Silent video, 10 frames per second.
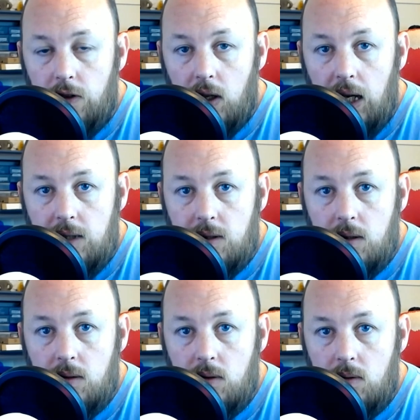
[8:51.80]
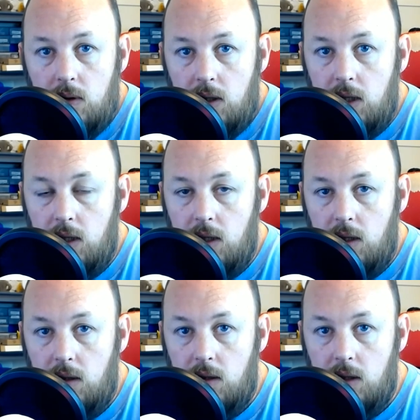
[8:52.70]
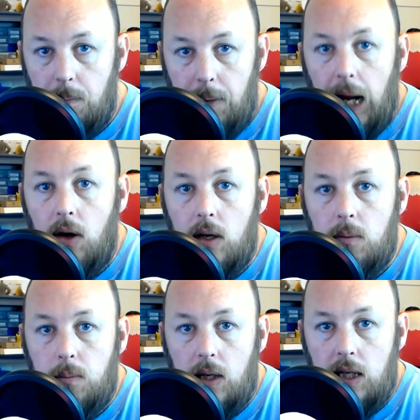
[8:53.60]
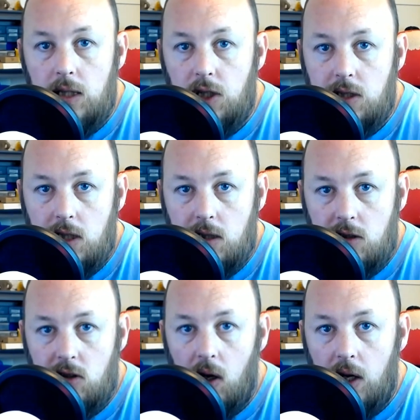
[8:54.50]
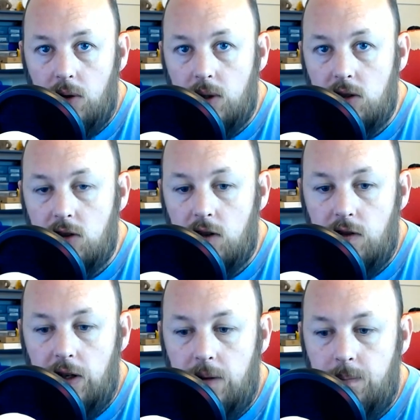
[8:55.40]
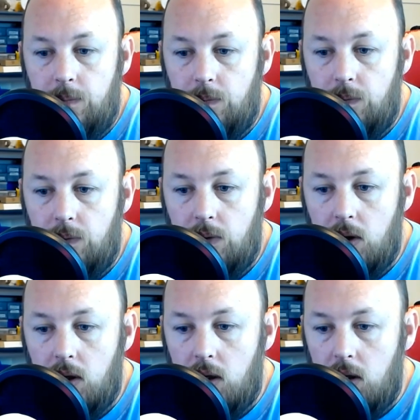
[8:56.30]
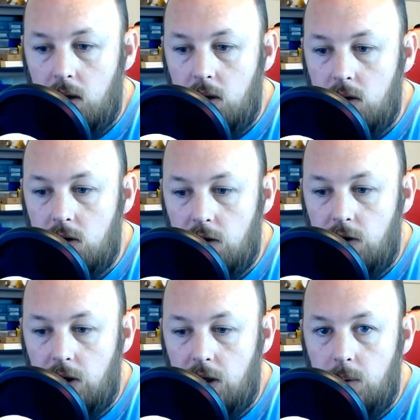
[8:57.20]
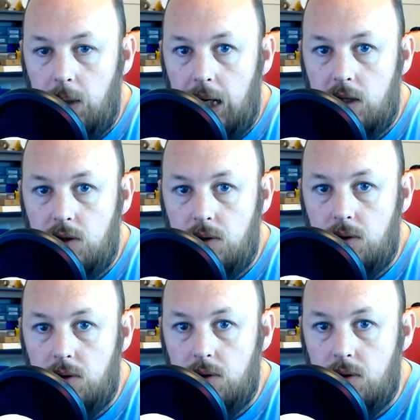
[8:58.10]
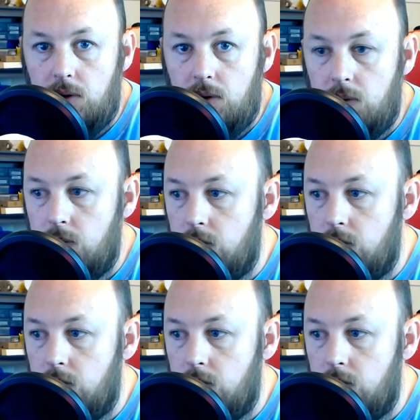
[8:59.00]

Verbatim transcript: of the laser the the power by adjusting the slider in the software so if I go back to